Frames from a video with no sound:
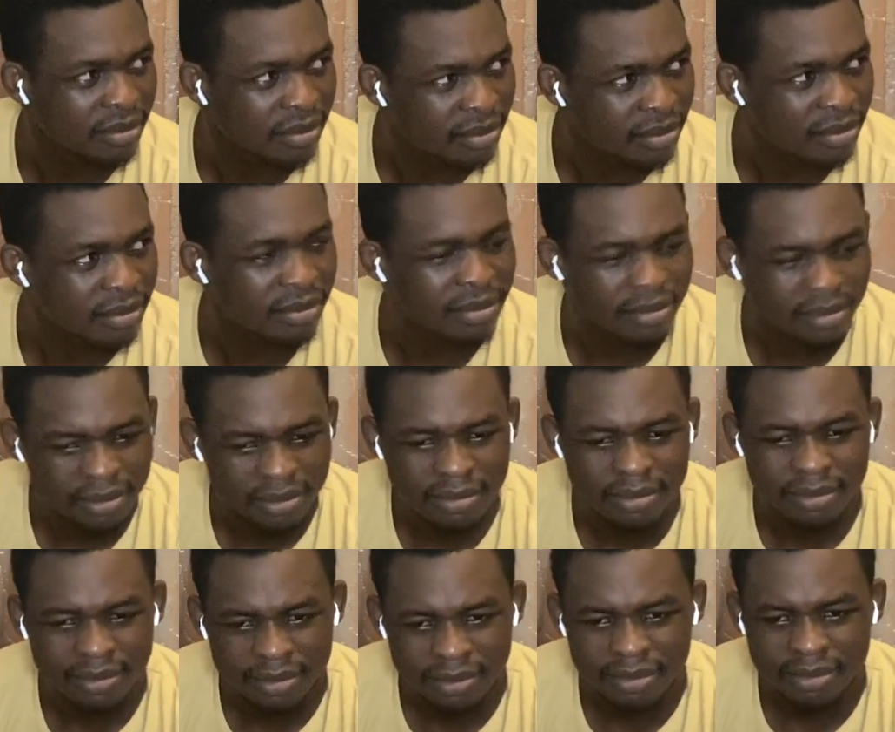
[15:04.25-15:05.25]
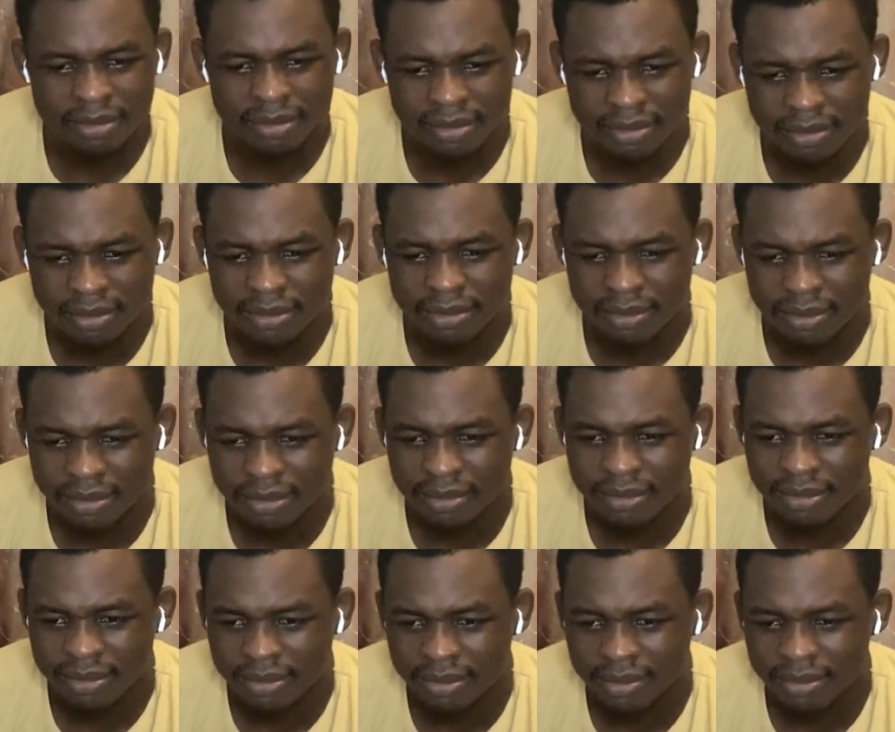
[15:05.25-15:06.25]

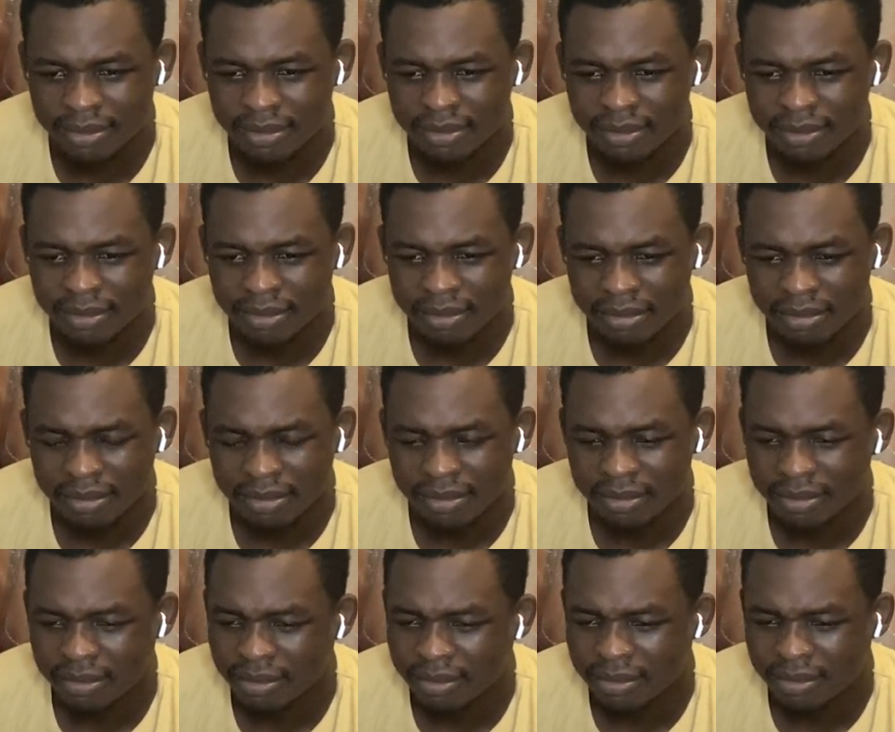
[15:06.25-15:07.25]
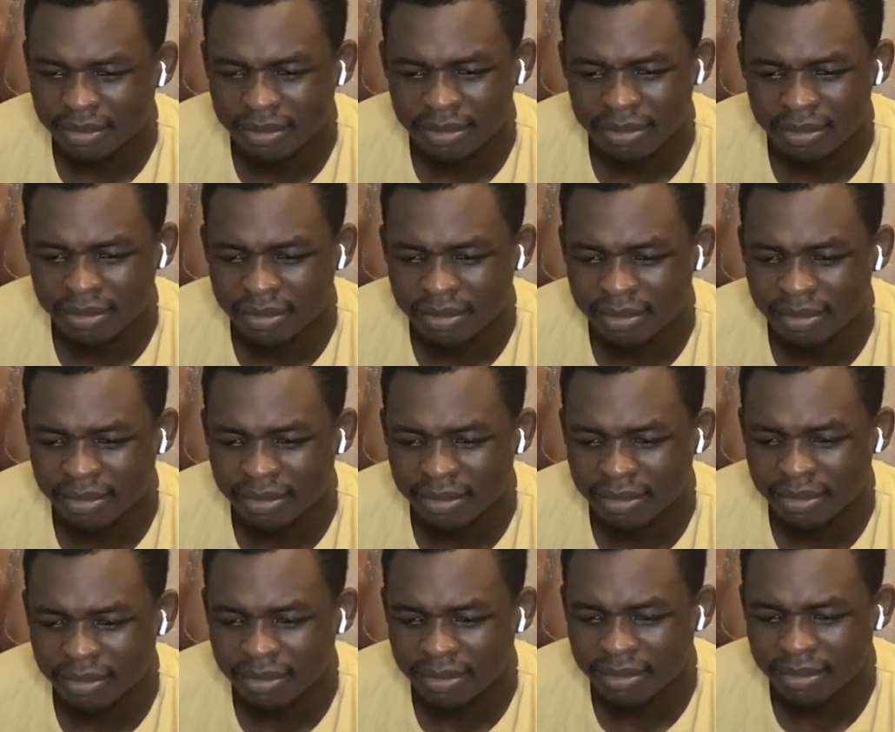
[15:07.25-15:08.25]

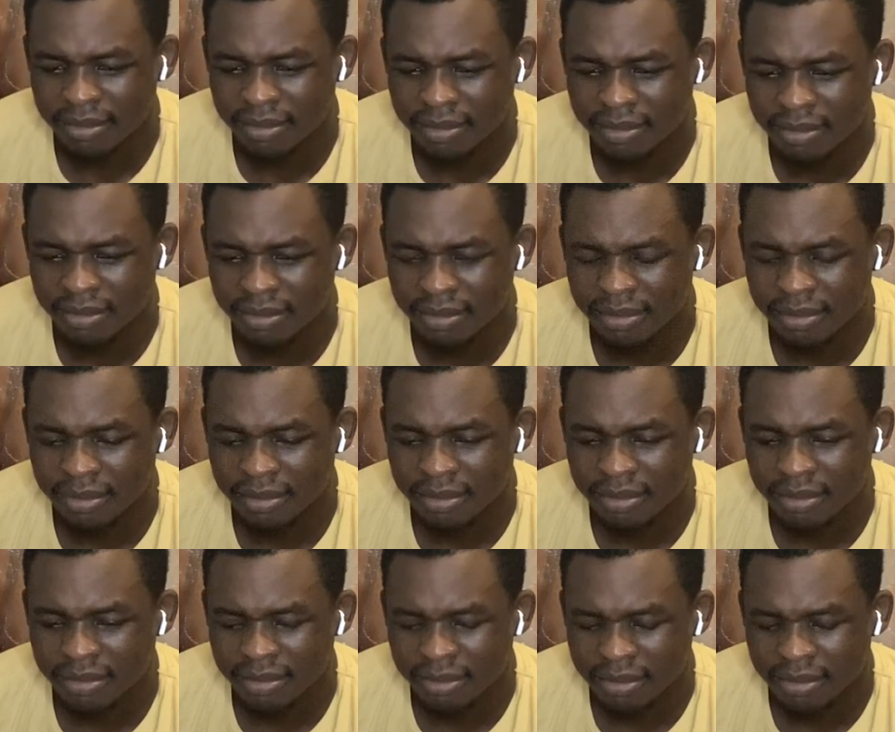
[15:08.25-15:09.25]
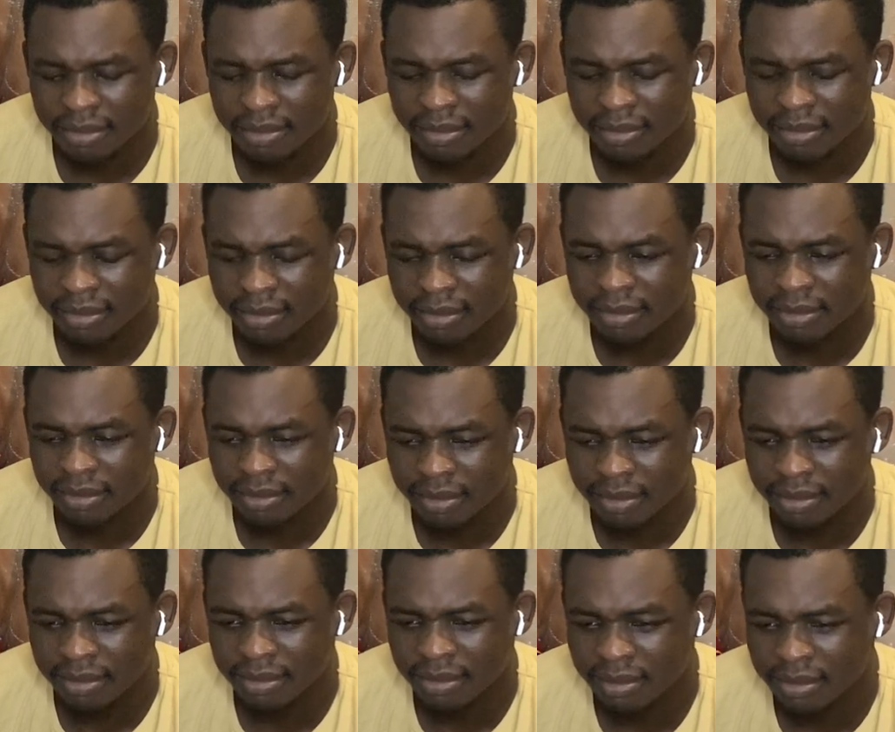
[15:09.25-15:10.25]

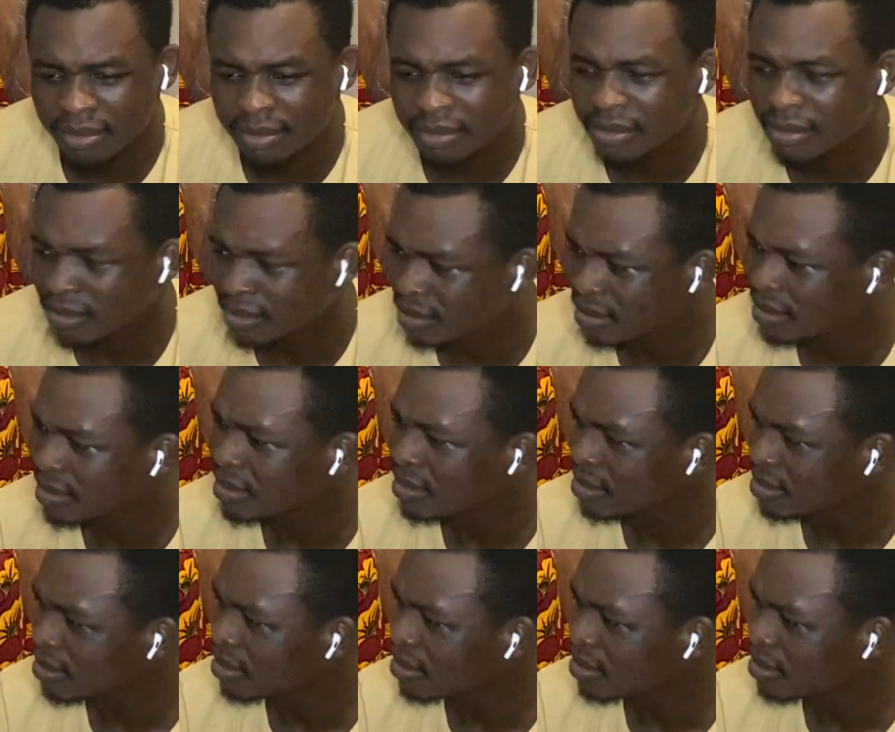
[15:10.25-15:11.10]
(silent)